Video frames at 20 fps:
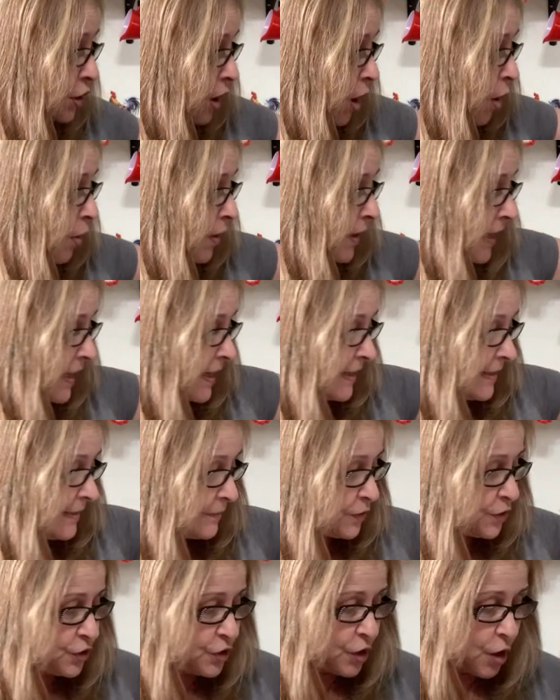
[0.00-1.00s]
Okay,
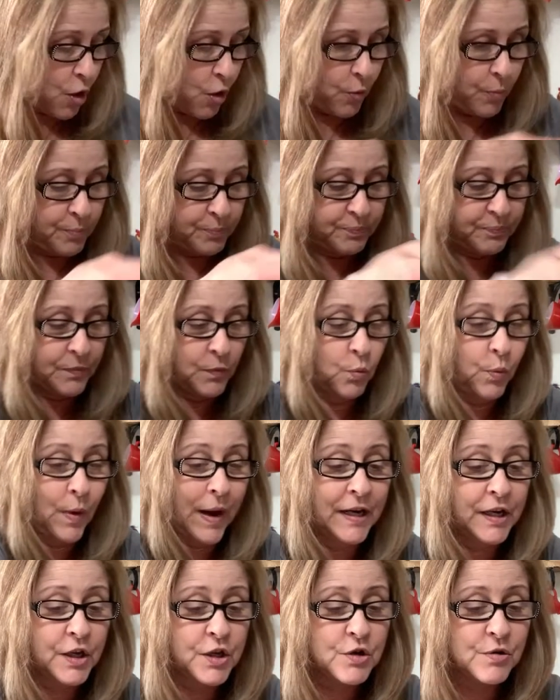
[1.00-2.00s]
so
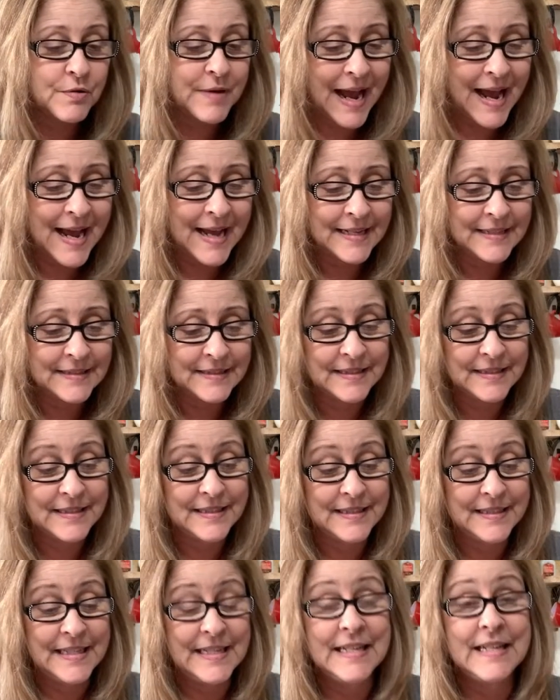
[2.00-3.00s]
wait till you guys
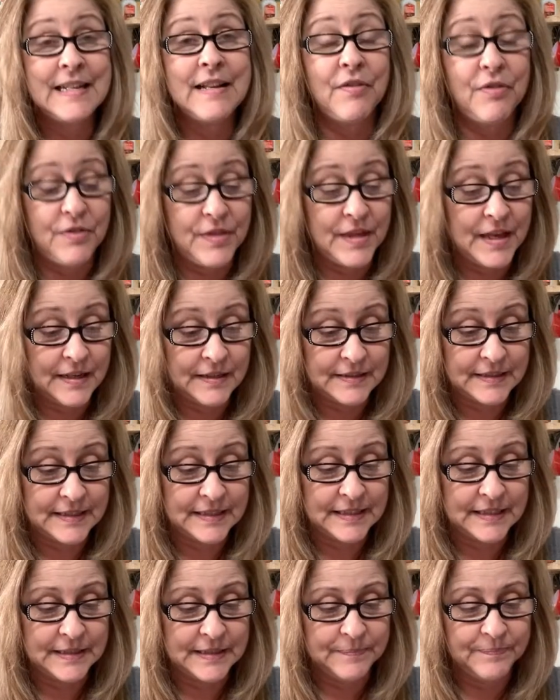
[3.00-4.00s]
see
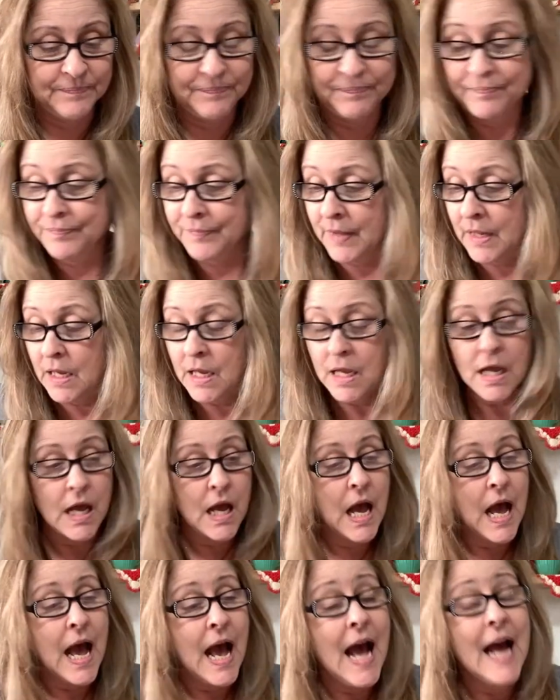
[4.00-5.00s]
this.
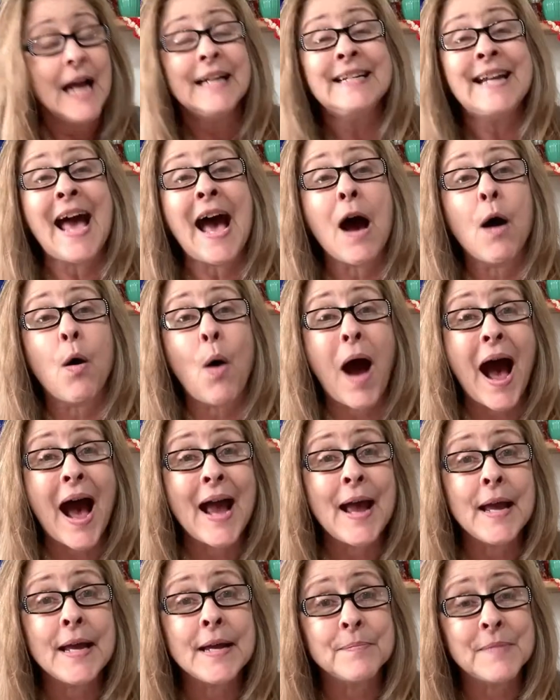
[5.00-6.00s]
Now, I
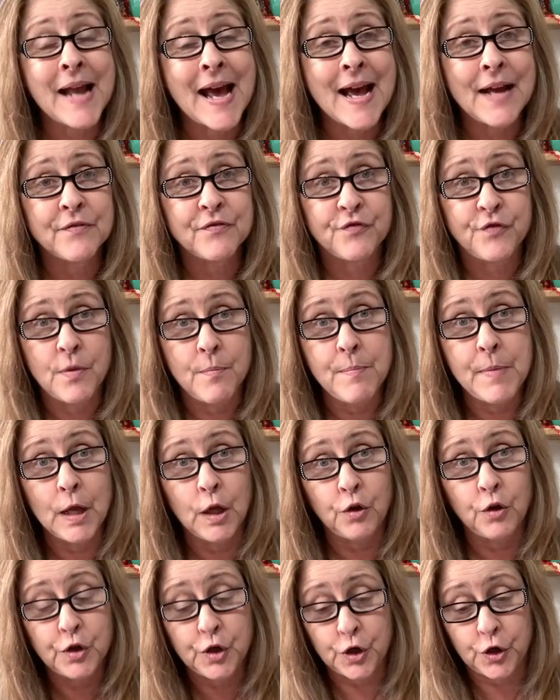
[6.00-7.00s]
am not
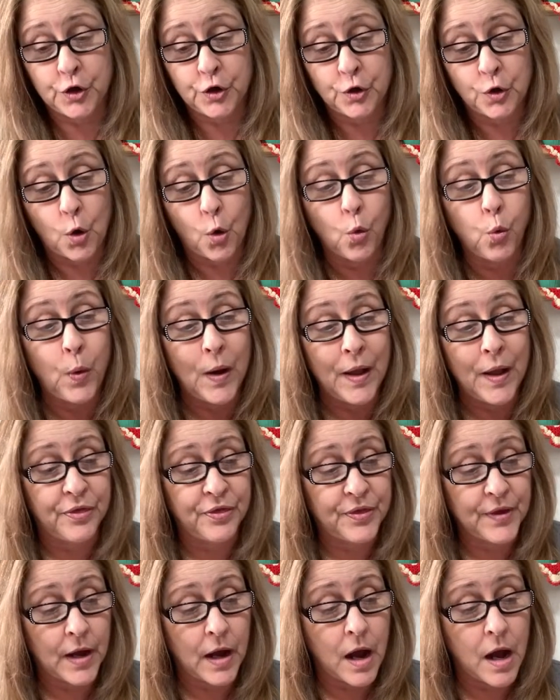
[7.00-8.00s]
familiar
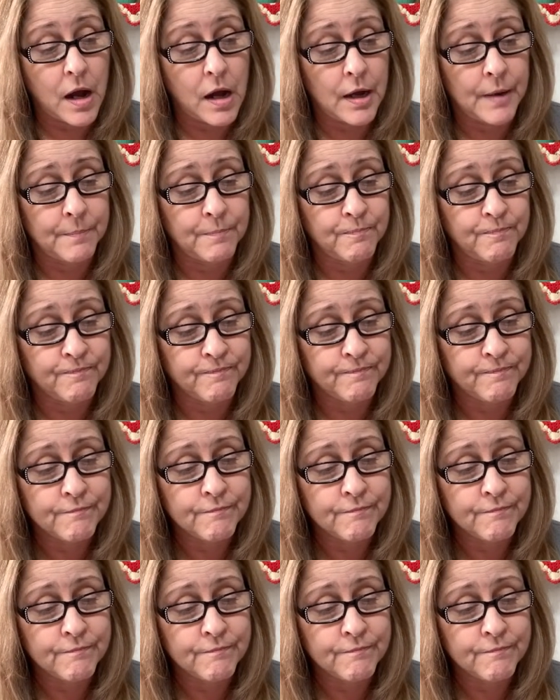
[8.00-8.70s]
with um,